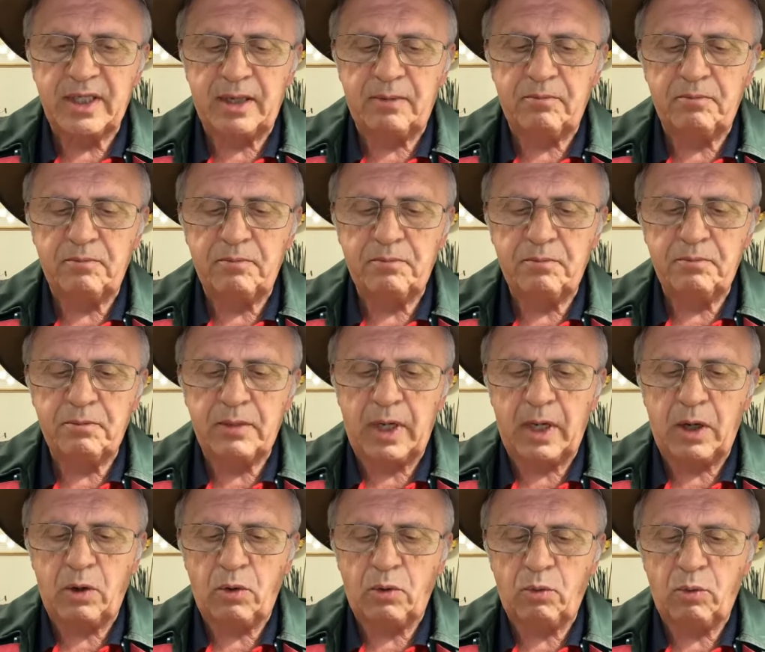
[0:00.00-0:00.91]
um,
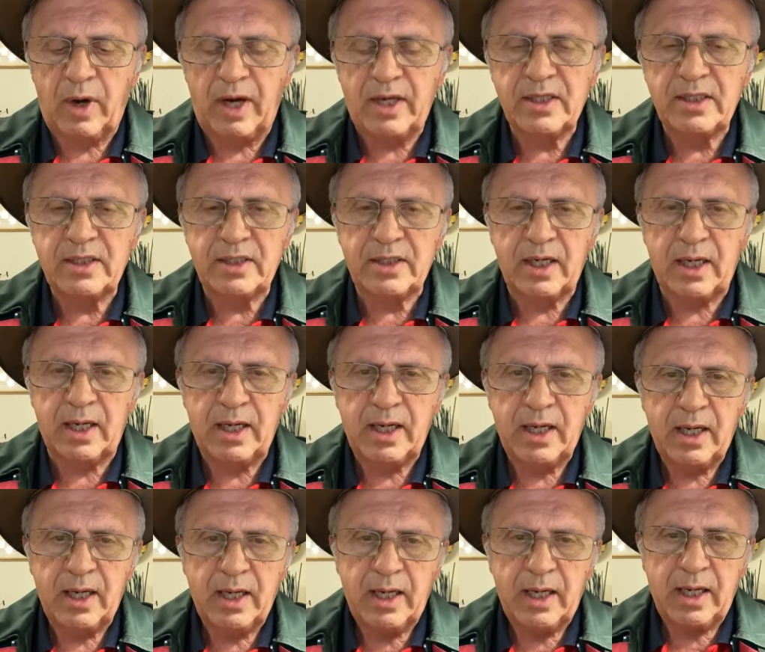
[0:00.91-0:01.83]
uh, once
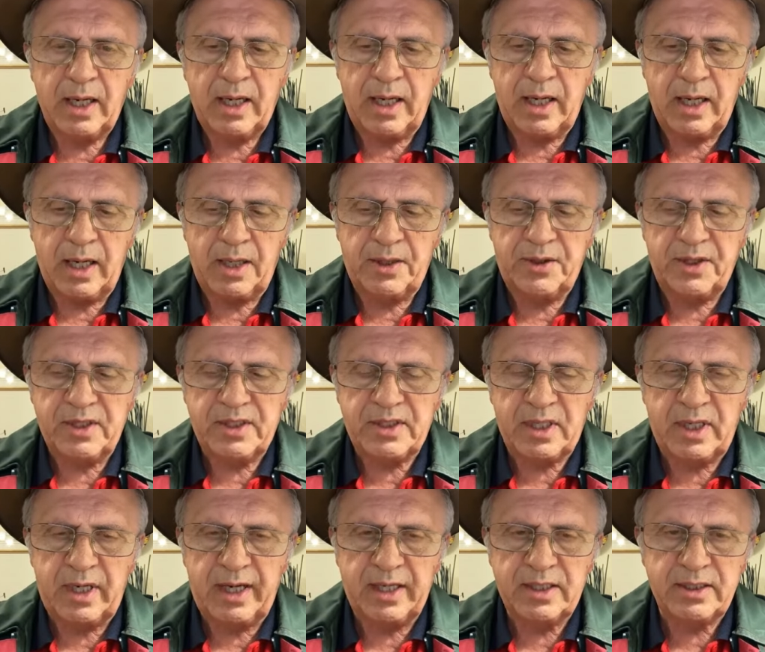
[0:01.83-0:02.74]

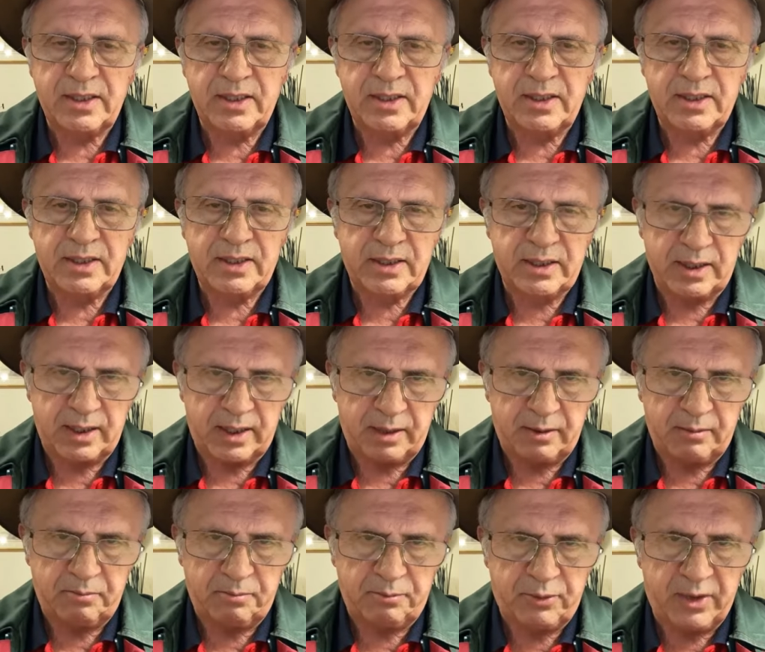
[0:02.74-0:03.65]
these lessons,
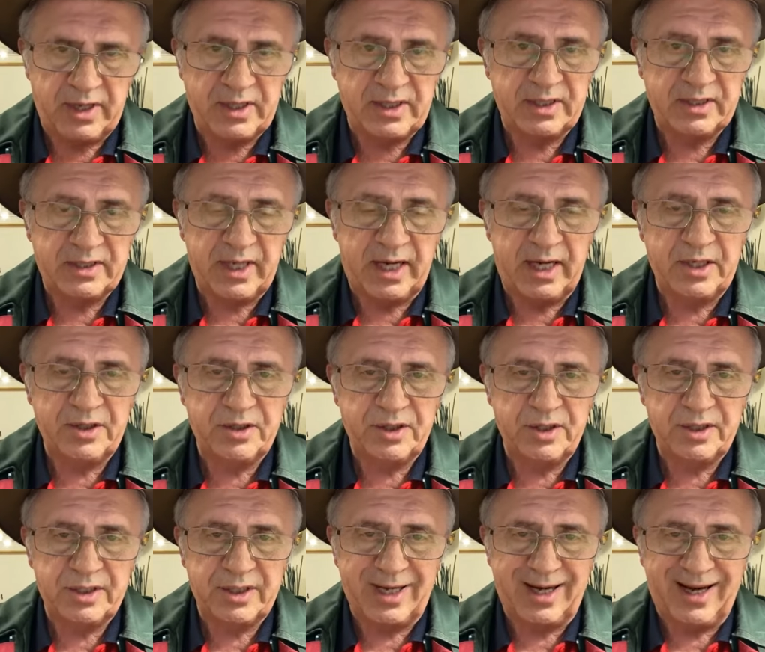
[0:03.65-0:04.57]

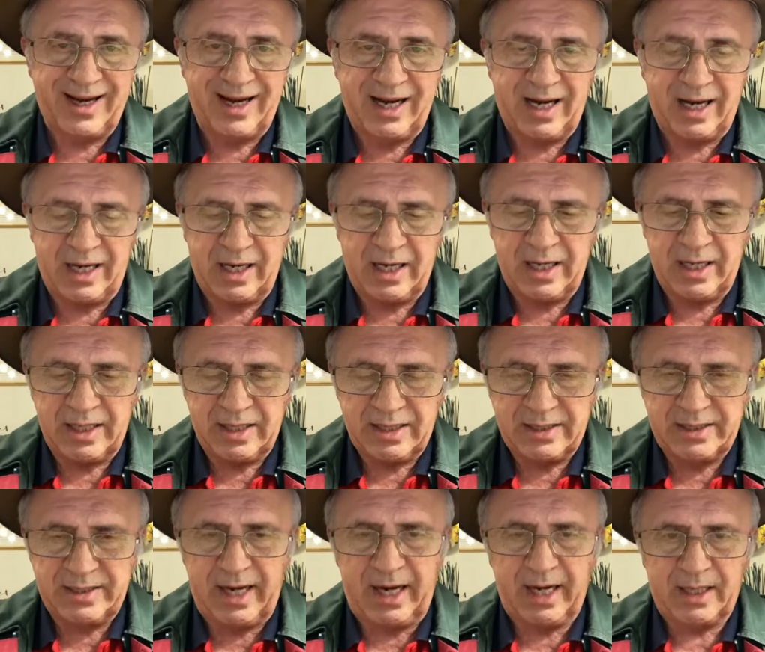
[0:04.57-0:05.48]
presentations are
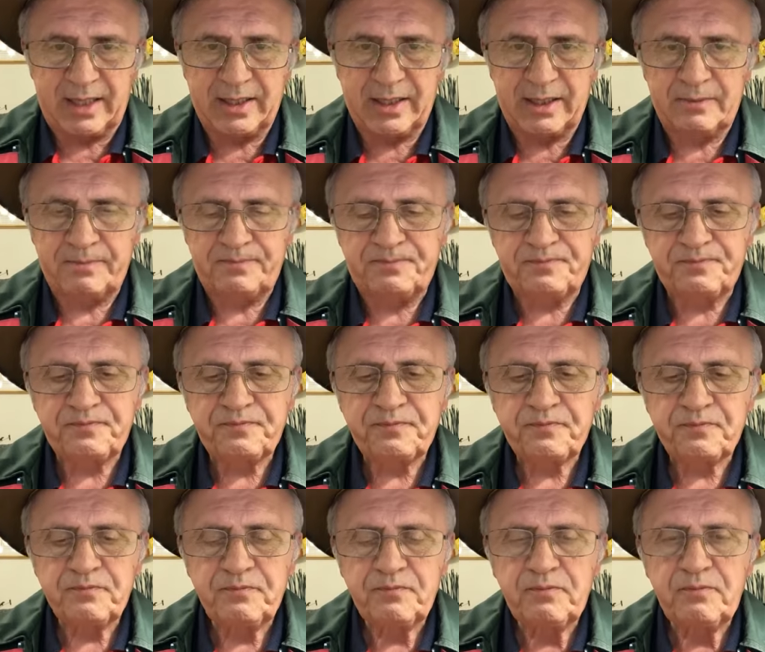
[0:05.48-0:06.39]
set,
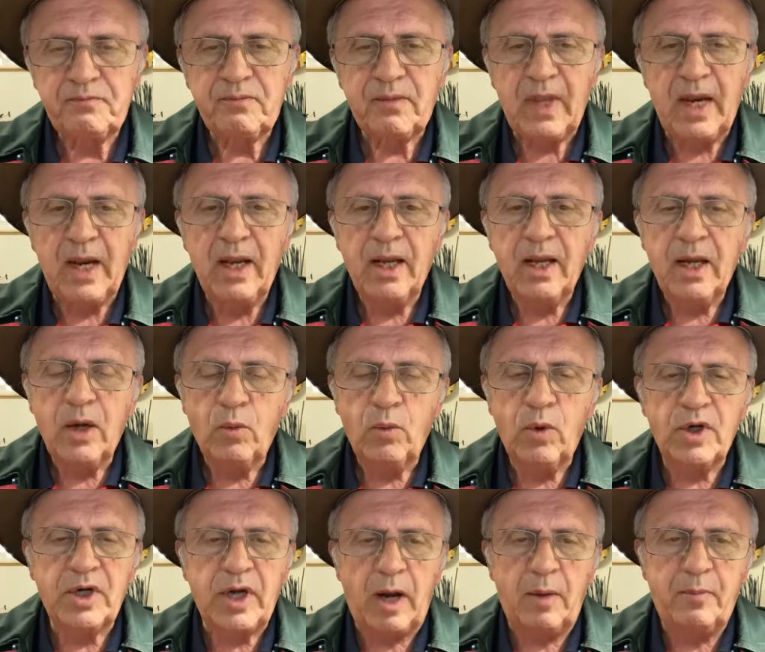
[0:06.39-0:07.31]

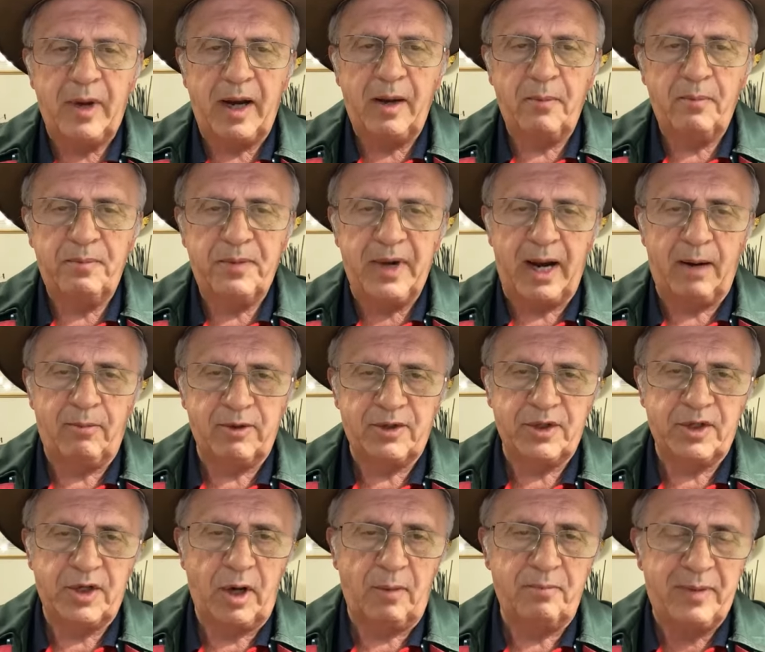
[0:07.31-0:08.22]
we'll go be able
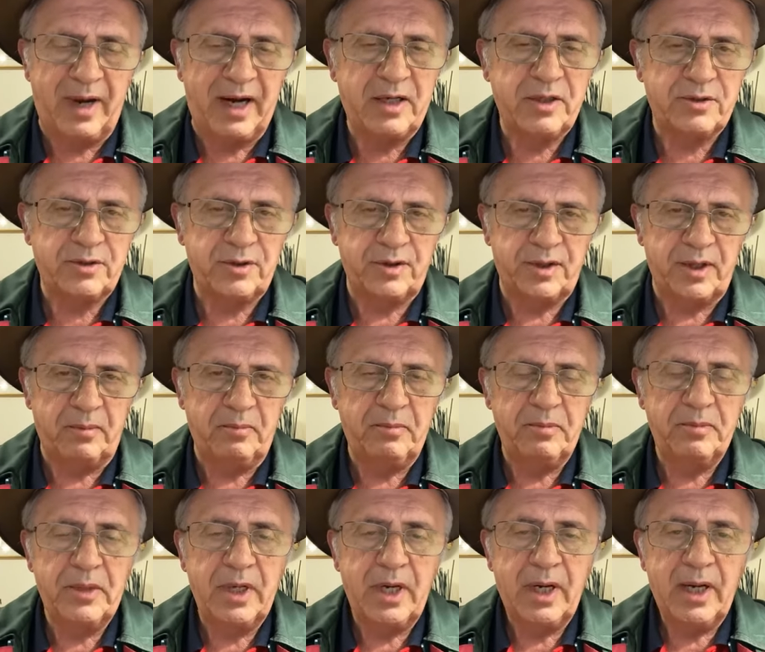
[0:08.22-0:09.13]
to go back to
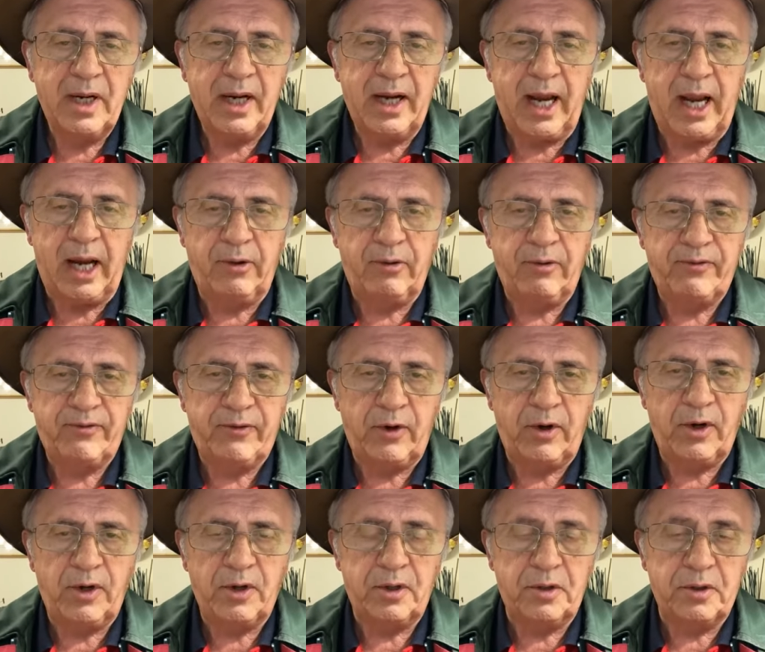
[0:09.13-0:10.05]
them and
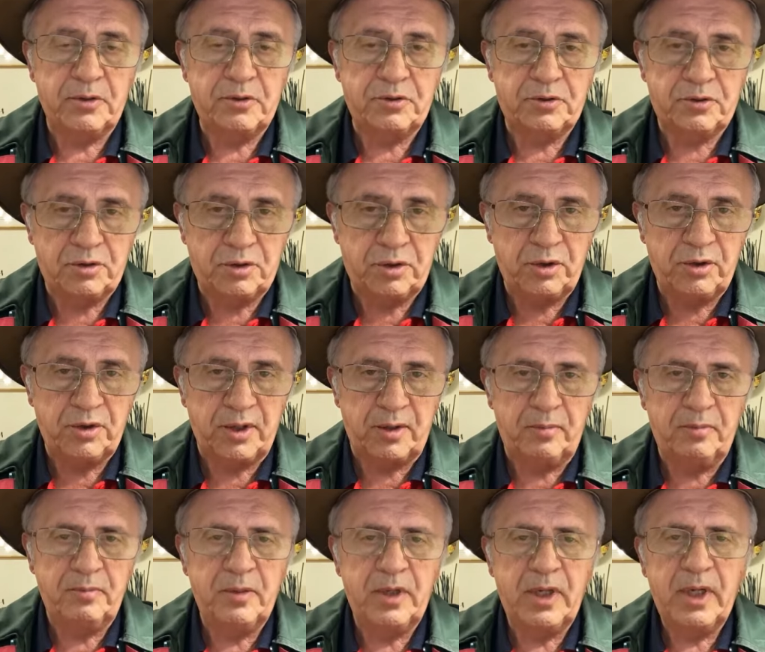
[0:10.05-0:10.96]
refer to
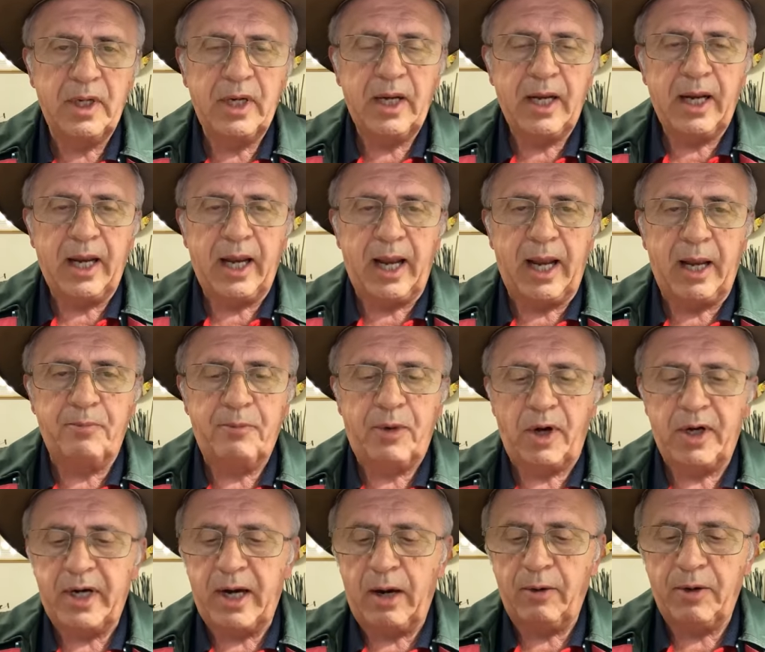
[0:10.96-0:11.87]
them uh,
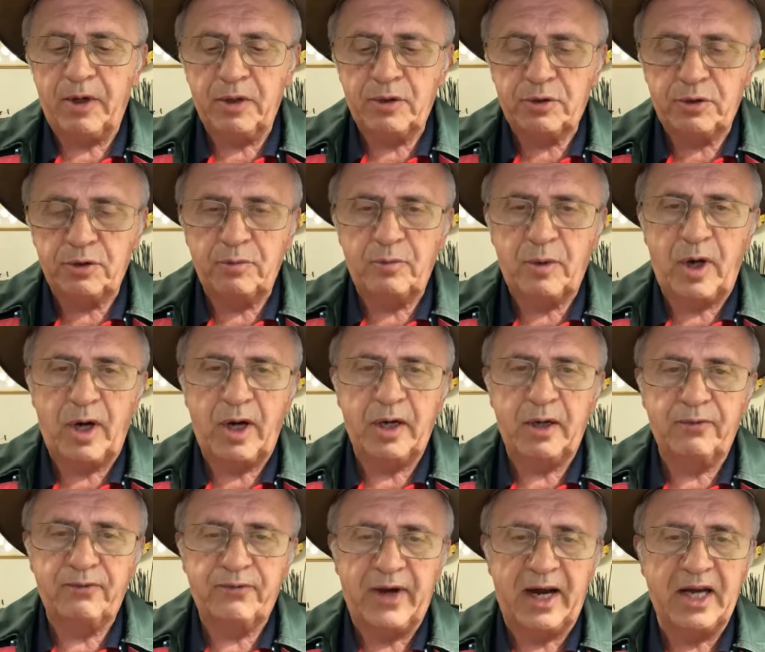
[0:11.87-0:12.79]
by going to my
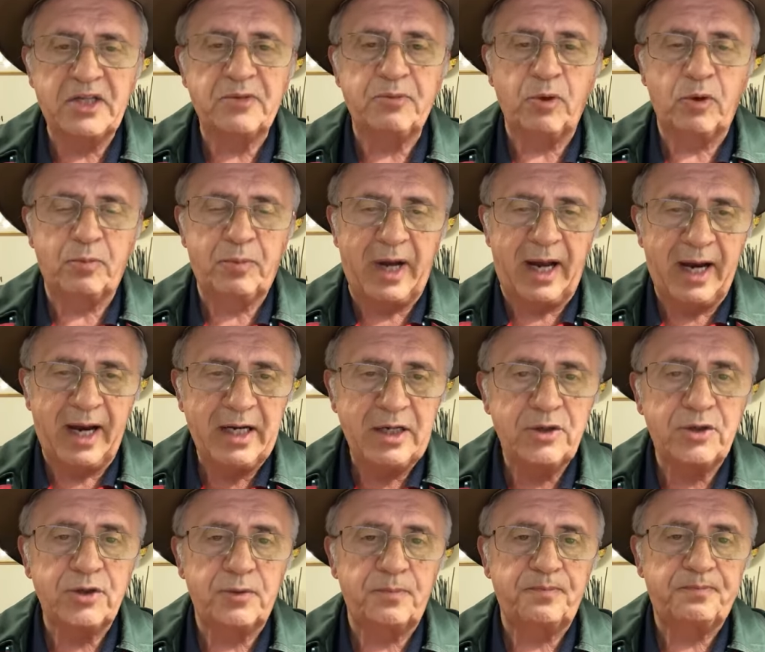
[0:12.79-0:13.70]
Facebook
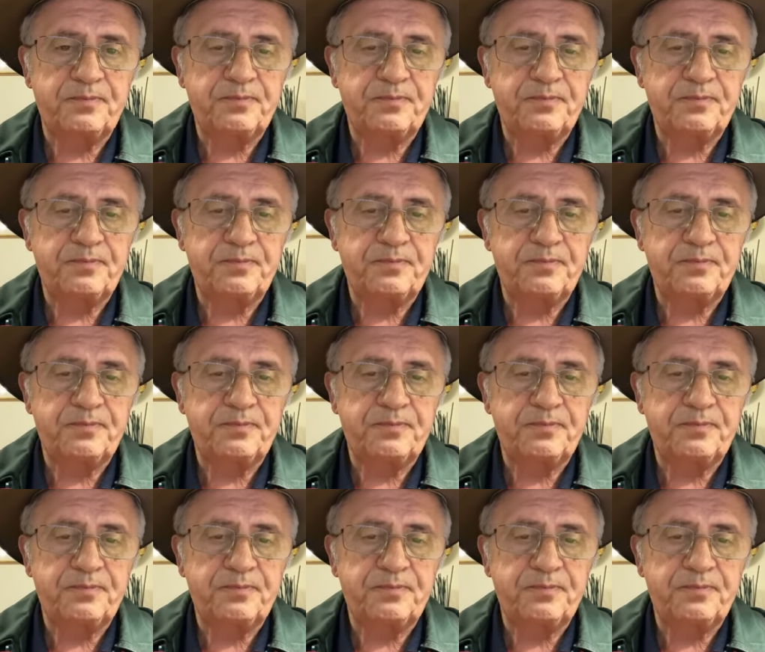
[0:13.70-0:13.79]
page